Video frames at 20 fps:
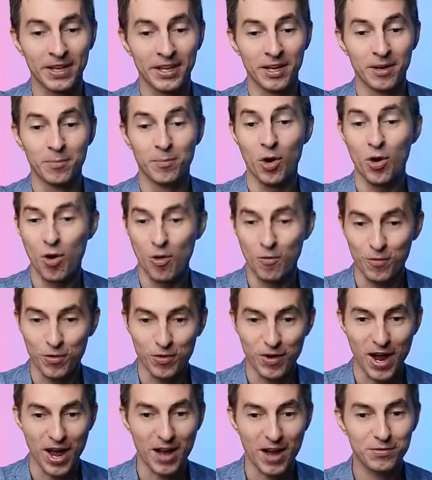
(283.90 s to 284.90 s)

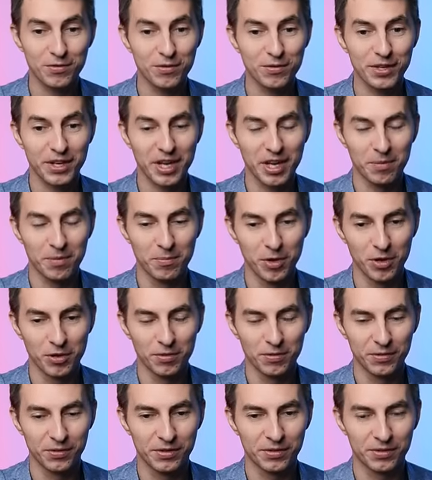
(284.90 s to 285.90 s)
Moreover, after the king
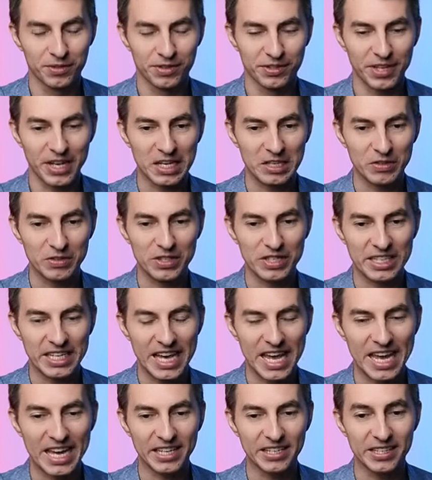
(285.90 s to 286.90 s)
moves, let's say to
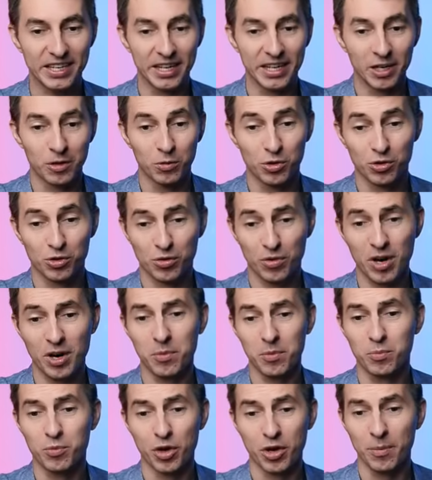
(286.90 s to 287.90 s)
d8, which is already
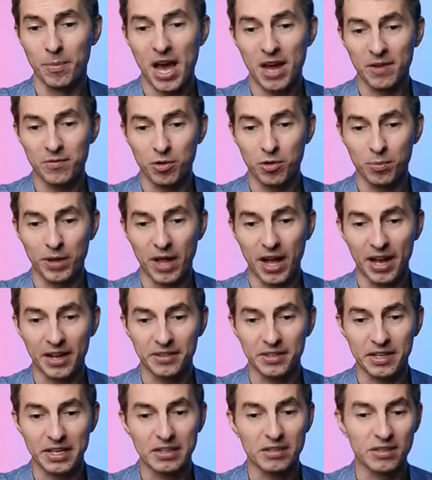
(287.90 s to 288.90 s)
pretty bad for black, the
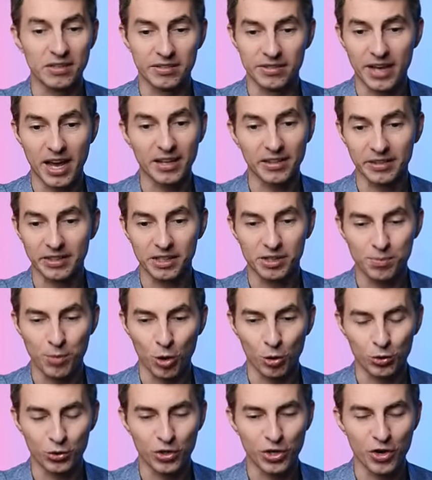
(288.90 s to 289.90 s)
king is deadly
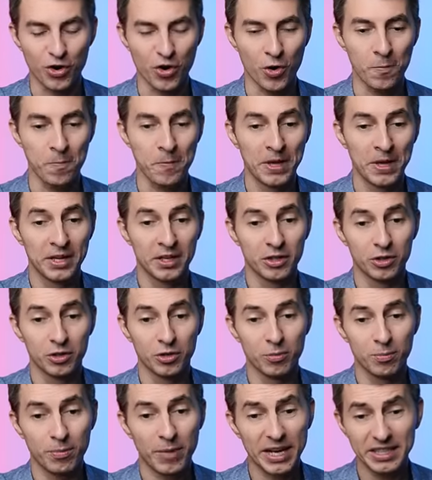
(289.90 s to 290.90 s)
exposed here, you
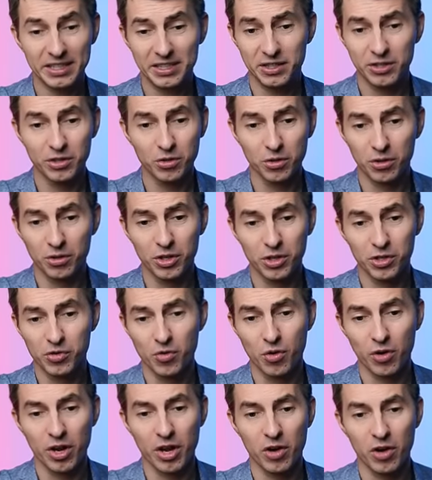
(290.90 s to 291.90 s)
might took this
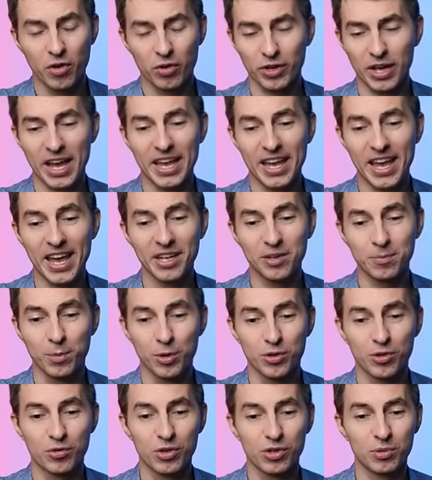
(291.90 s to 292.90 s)
rook here on a8,
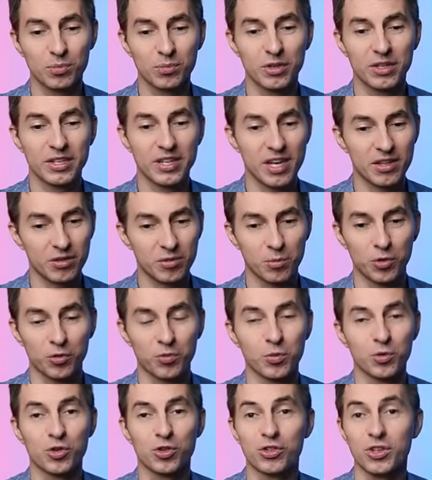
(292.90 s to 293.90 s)
but there is another move
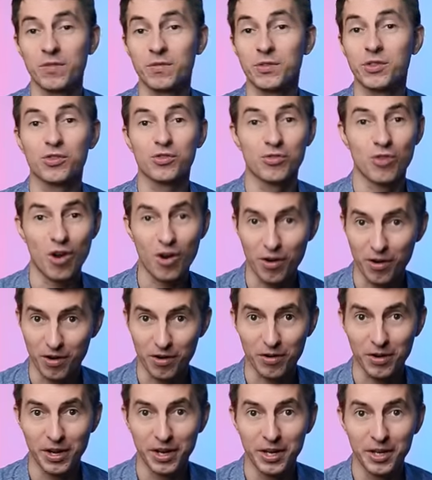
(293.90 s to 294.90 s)
which is even stronger.
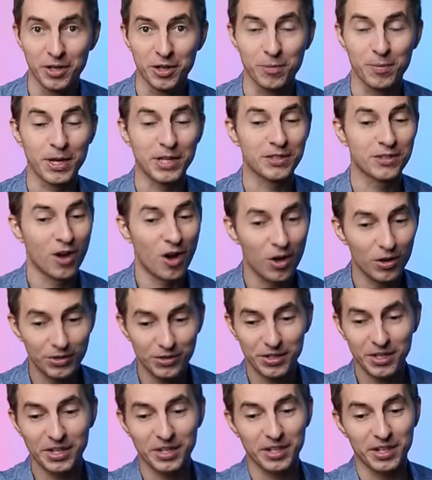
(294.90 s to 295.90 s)
You may toss
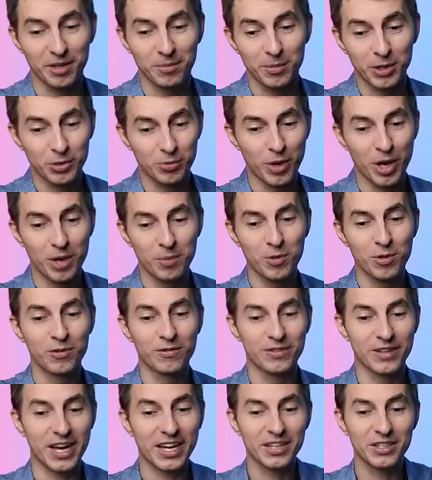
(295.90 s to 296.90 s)
in an in-between move
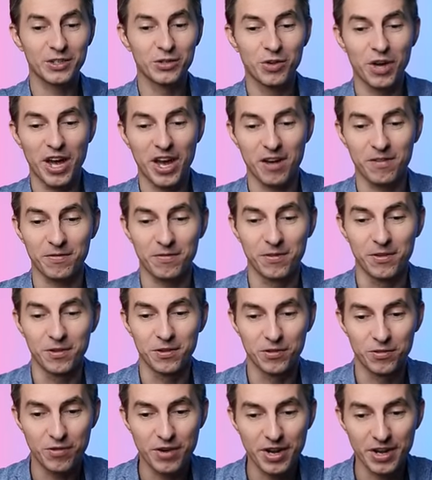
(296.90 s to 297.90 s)
knight to
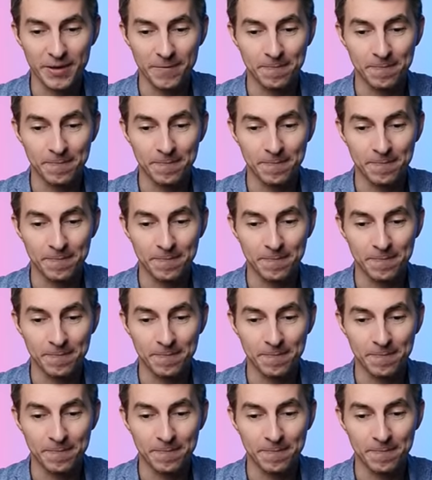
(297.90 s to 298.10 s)
f3.